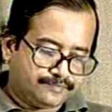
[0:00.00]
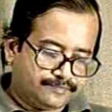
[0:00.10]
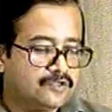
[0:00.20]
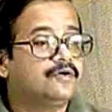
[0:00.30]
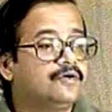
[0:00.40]

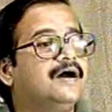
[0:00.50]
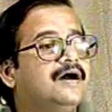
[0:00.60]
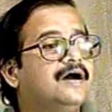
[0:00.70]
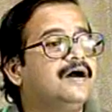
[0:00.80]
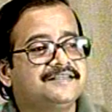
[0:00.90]
So
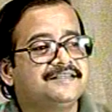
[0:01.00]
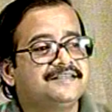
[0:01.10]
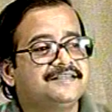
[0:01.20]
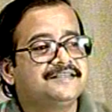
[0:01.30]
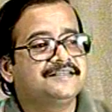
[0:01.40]
this is a very
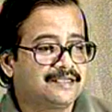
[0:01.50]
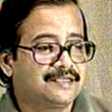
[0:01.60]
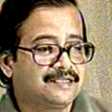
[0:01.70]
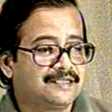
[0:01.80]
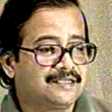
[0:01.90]
good
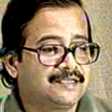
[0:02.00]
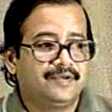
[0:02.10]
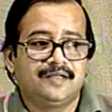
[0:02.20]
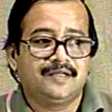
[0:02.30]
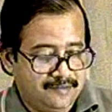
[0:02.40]
example. I mean
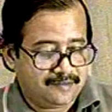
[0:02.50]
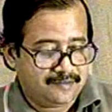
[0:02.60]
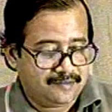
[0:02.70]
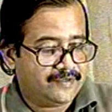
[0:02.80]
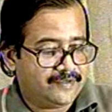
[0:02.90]
his
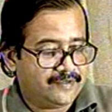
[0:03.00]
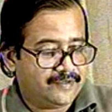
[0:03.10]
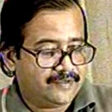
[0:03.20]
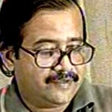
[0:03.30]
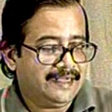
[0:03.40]
question is very
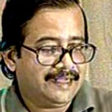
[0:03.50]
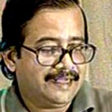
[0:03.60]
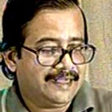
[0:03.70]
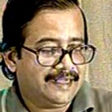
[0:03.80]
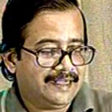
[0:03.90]
well
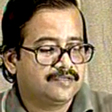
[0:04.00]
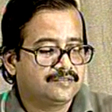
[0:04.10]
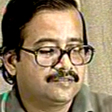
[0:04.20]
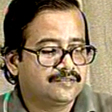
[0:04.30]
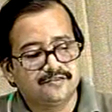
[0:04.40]
taken, because
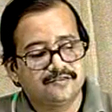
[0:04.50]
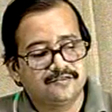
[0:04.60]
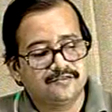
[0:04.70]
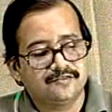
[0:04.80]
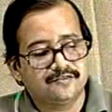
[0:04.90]
this is
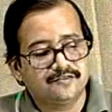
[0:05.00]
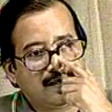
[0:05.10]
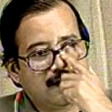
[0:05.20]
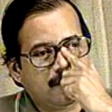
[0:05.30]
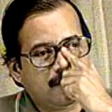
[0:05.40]
where on the one
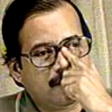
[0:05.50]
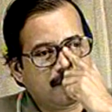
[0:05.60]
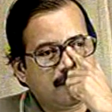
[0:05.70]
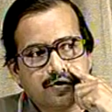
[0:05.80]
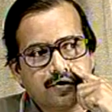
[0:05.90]
hand we will be
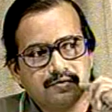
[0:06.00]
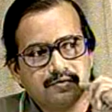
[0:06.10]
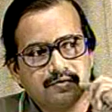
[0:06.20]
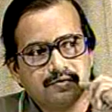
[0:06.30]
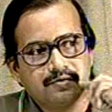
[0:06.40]
talking about some
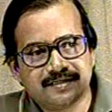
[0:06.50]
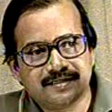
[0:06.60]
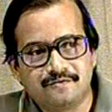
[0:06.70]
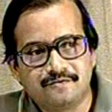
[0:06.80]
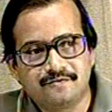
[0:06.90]
statistical
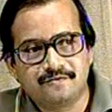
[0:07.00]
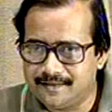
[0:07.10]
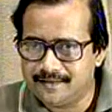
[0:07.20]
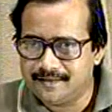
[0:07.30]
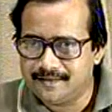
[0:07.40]
feature
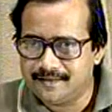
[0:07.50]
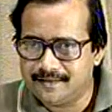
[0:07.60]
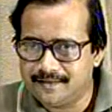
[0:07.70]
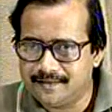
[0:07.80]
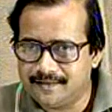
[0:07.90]

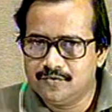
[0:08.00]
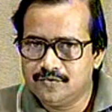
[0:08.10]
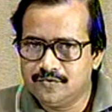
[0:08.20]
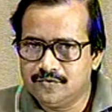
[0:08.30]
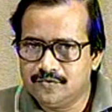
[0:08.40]
whose
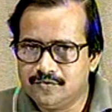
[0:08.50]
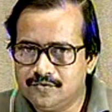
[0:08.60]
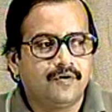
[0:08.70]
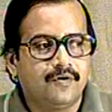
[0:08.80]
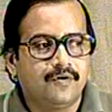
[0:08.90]

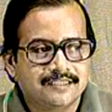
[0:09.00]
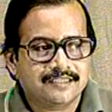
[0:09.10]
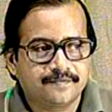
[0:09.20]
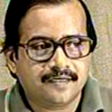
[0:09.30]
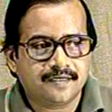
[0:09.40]

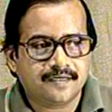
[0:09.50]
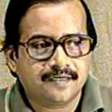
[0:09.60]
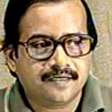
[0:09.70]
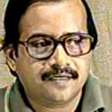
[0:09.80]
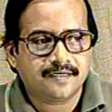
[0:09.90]
description does
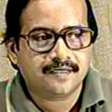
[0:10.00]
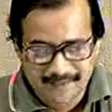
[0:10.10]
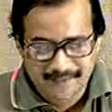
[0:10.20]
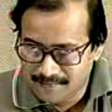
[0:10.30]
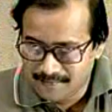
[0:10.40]
not
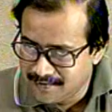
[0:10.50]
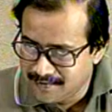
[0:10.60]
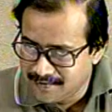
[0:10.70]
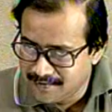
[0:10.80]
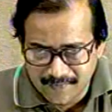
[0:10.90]

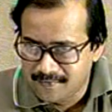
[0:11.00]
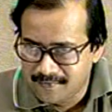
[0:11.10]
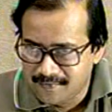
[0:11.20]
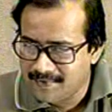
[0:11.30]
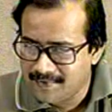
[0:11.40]

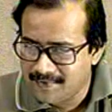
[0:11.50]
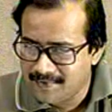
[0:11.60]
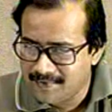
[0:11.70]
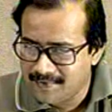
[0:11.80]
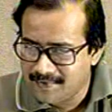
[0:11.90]

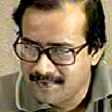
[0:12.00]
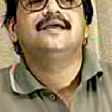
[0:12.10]
necessarily